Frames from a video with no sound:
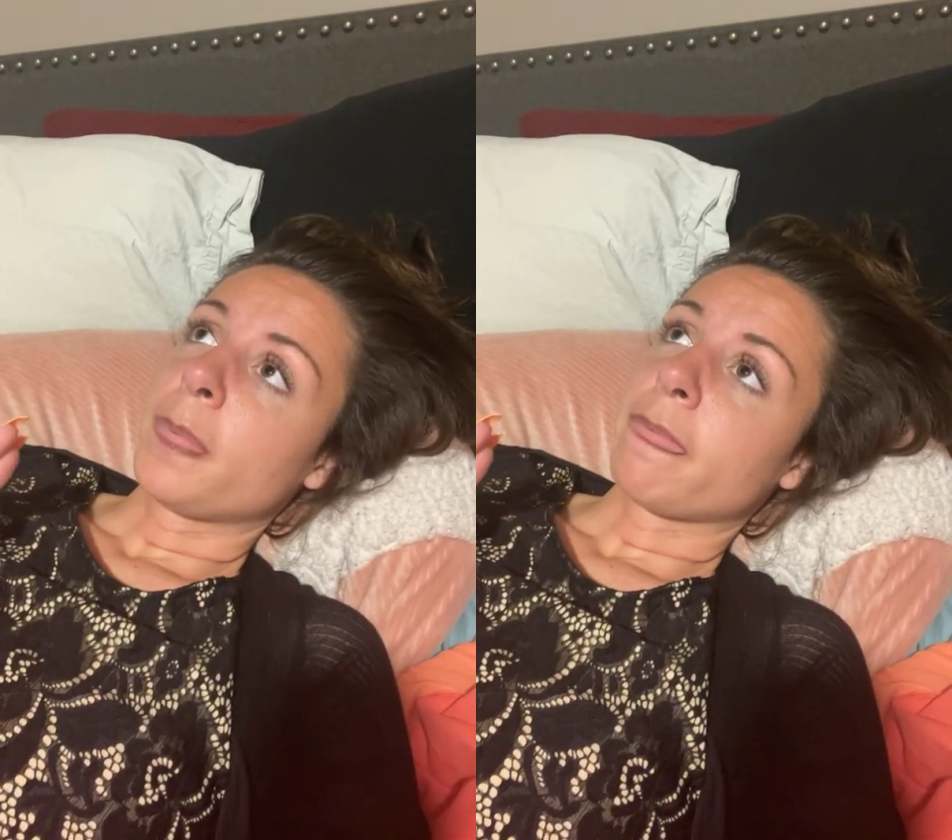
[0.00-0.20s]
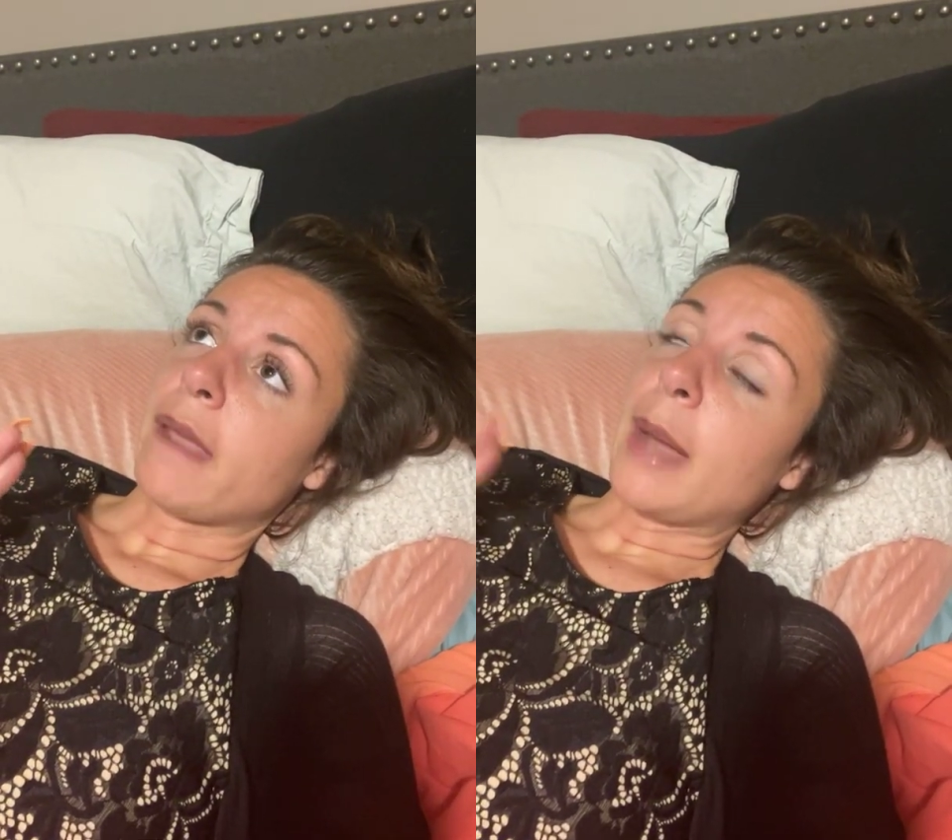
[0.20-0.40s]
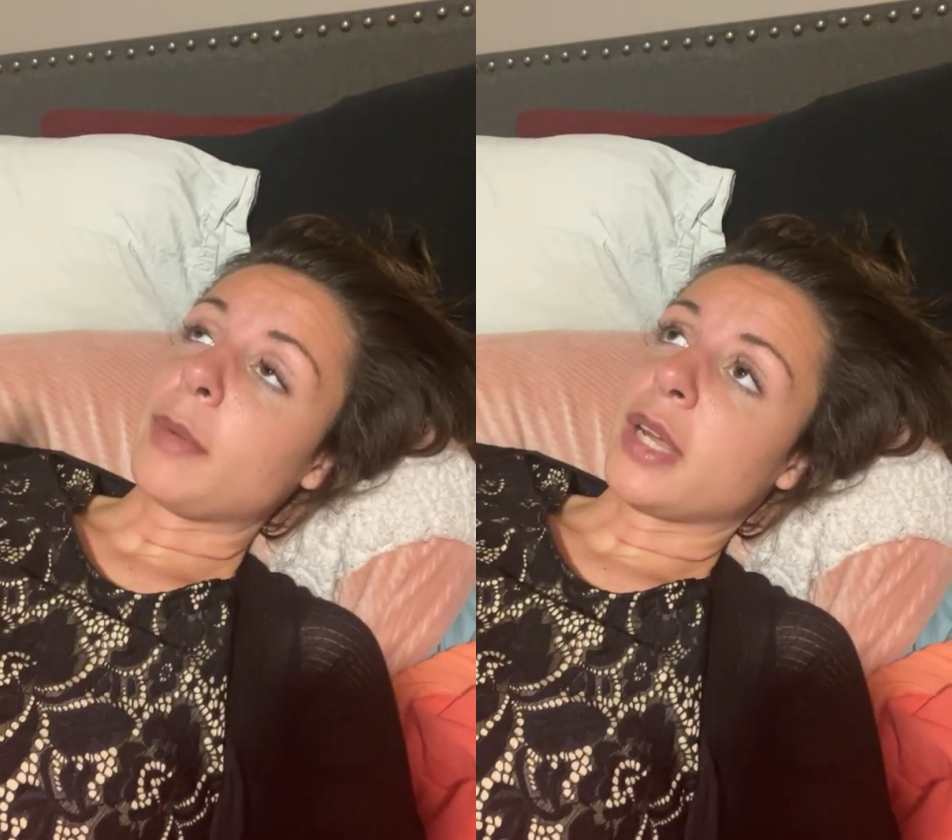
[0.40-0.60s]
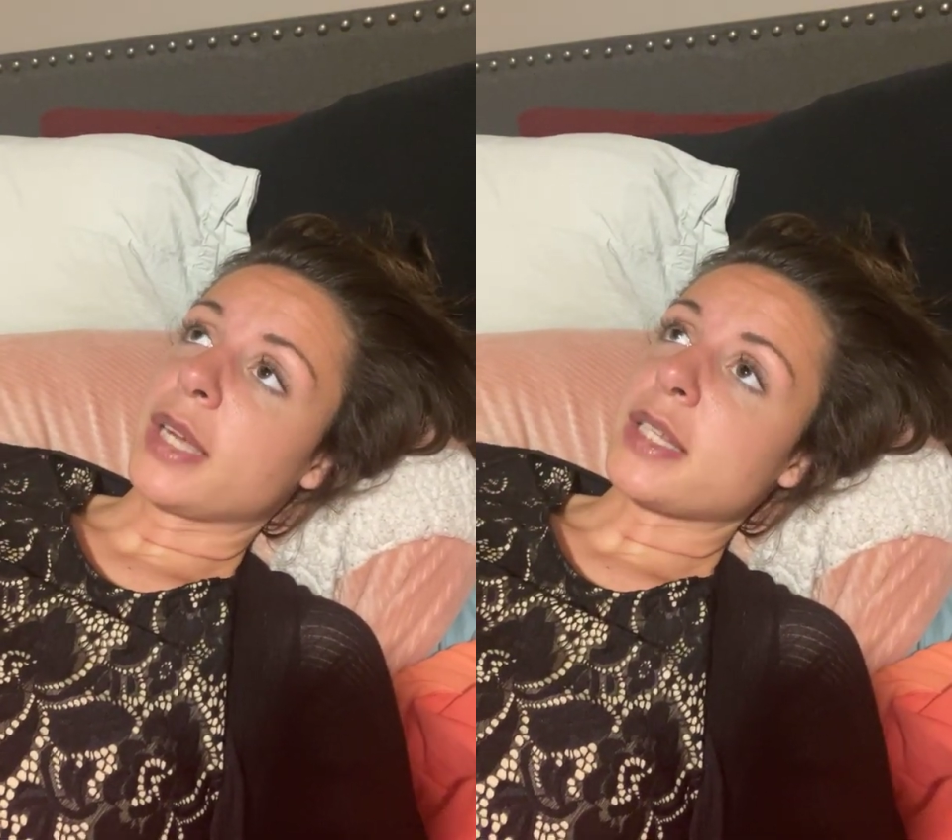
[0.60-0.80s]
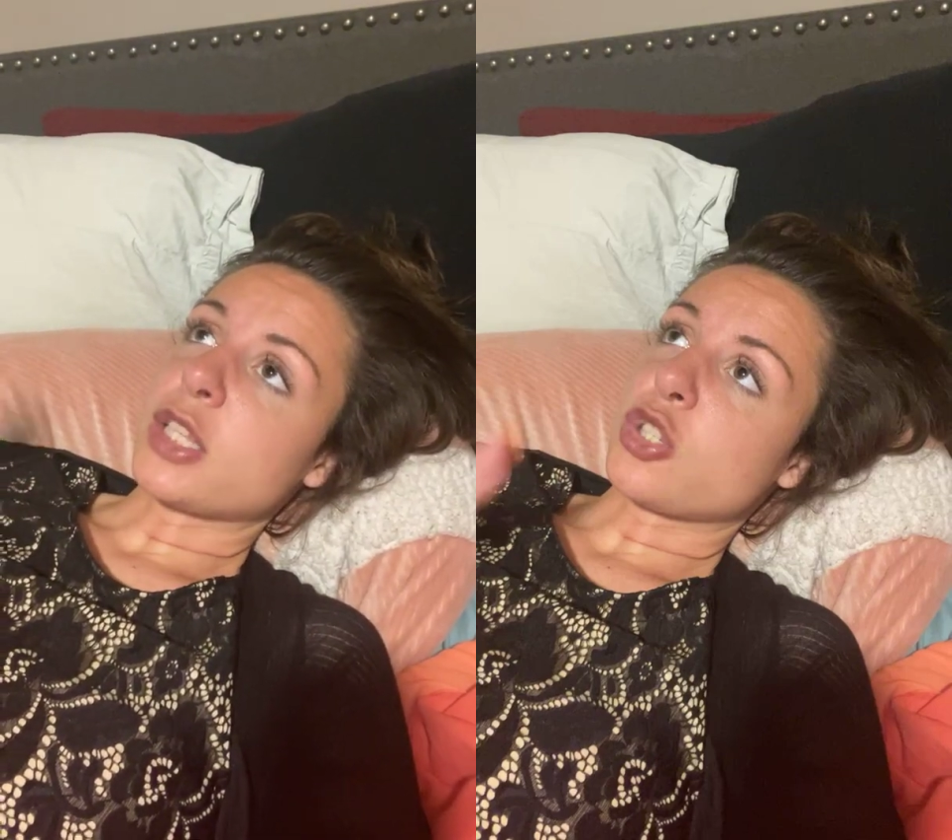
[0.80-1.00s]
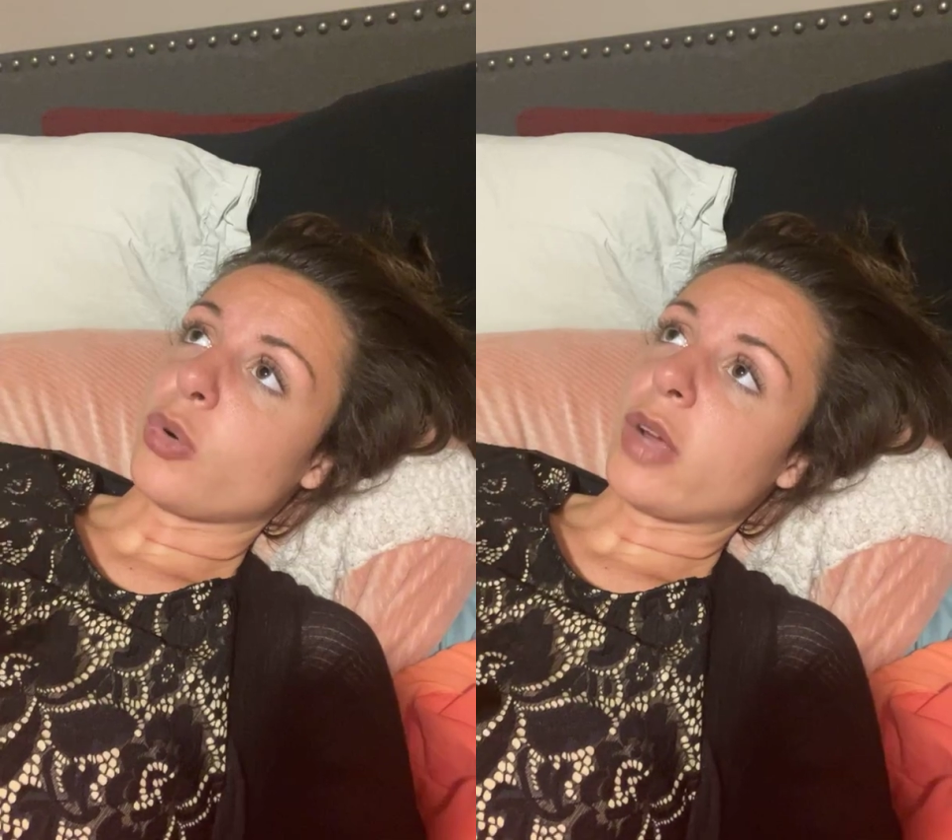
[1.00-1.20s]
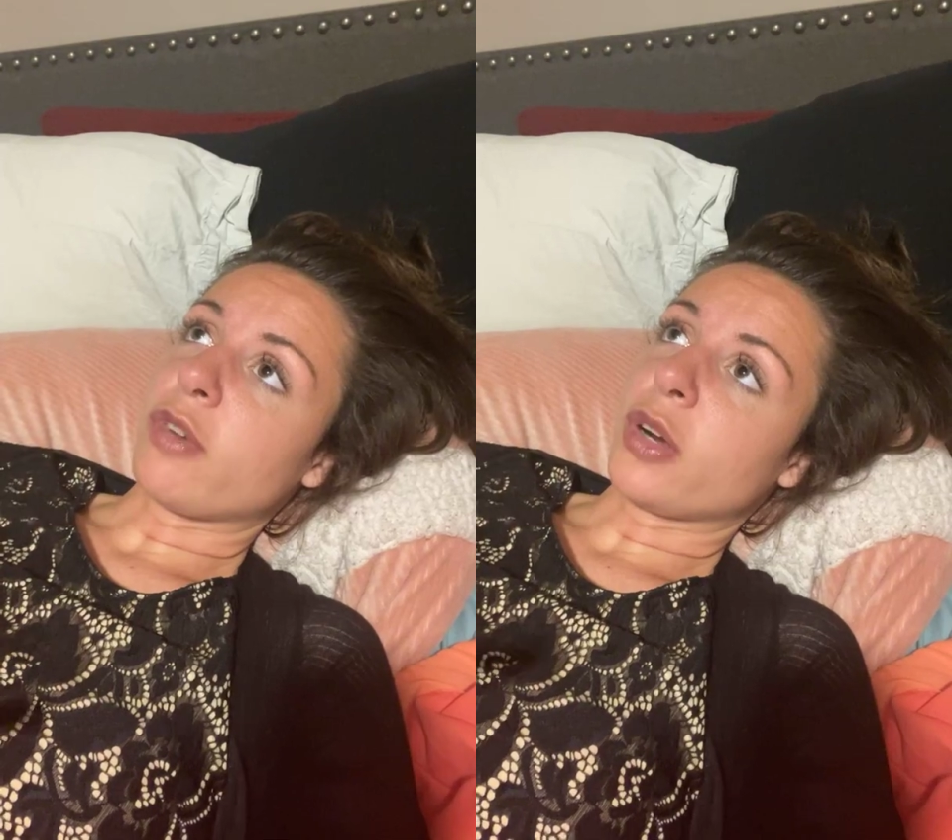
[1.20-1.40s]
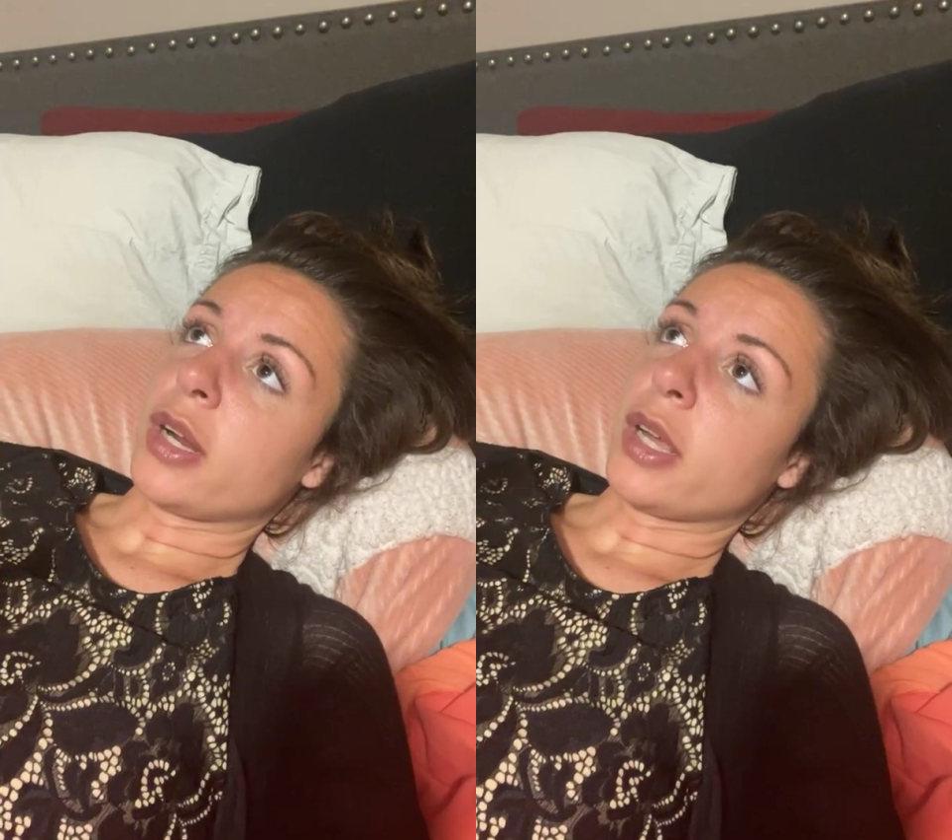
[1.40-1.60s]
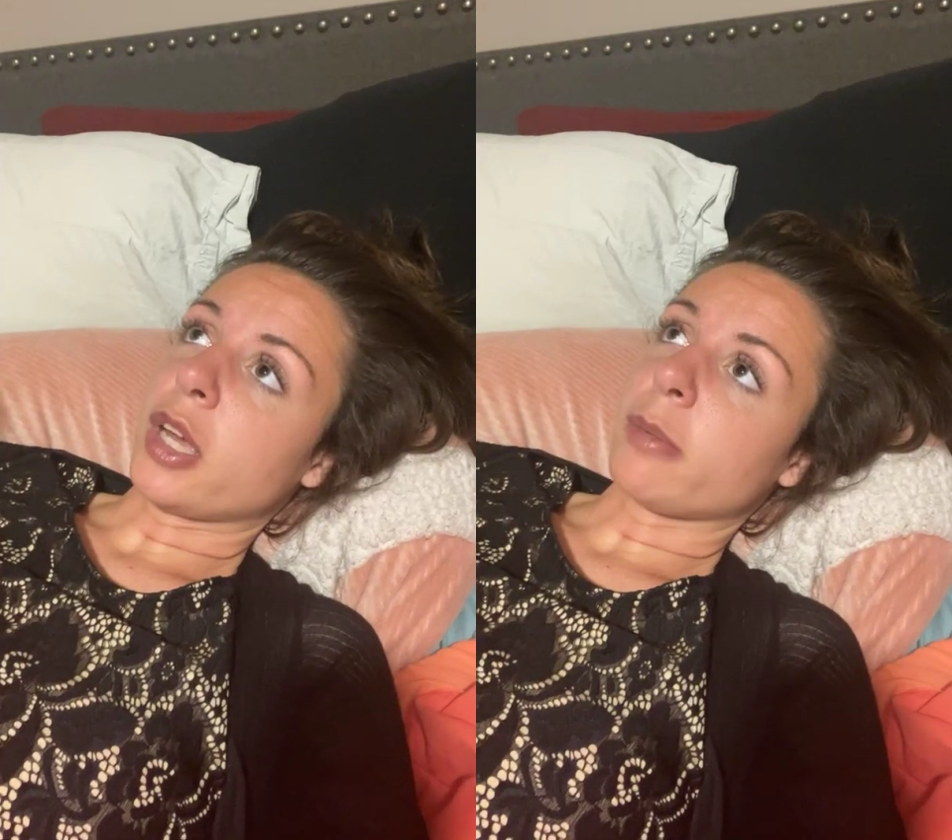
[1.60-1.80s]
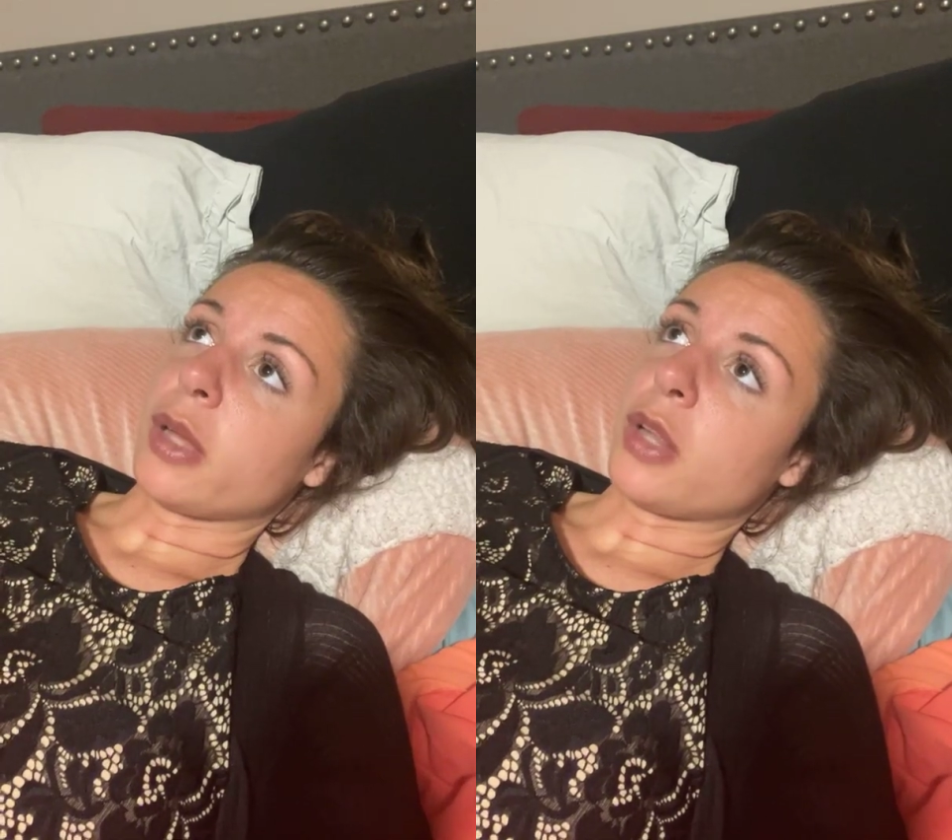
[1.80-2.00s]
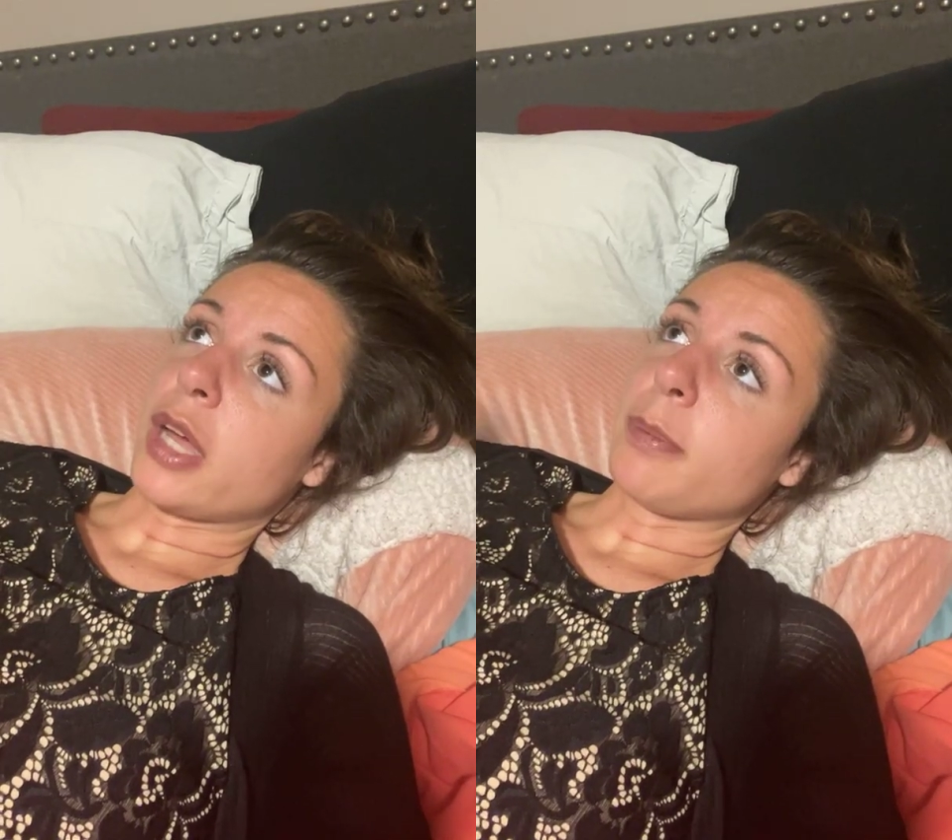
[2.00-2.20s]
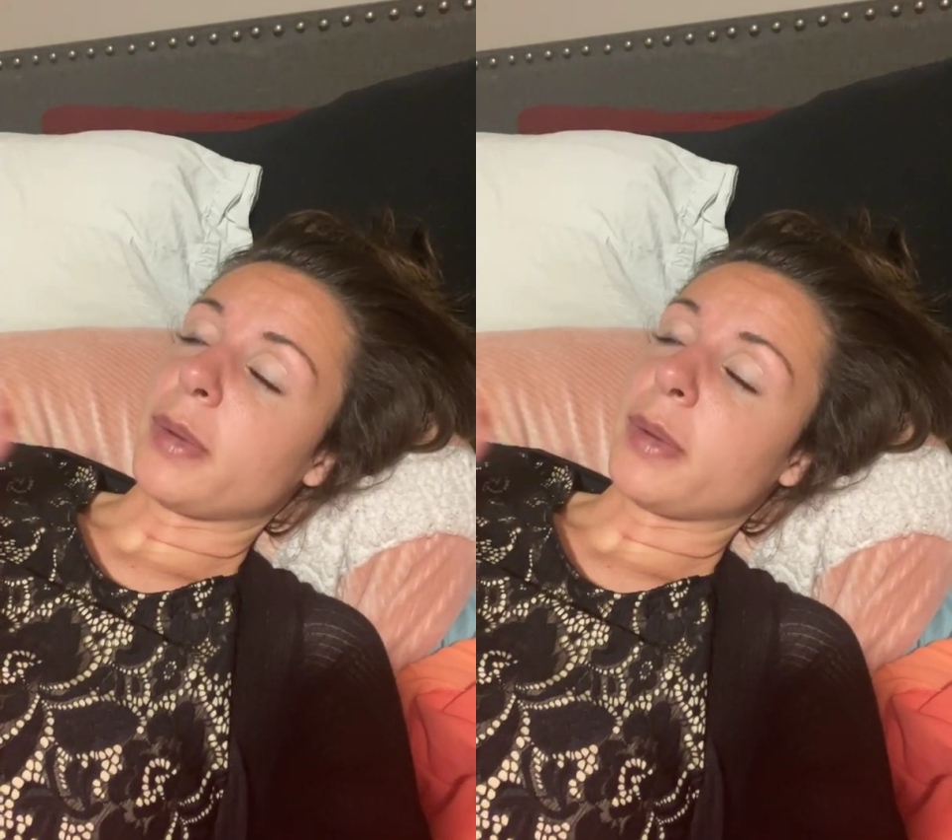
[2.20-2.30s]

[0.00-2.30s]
I'm going to get to the story of earning income online.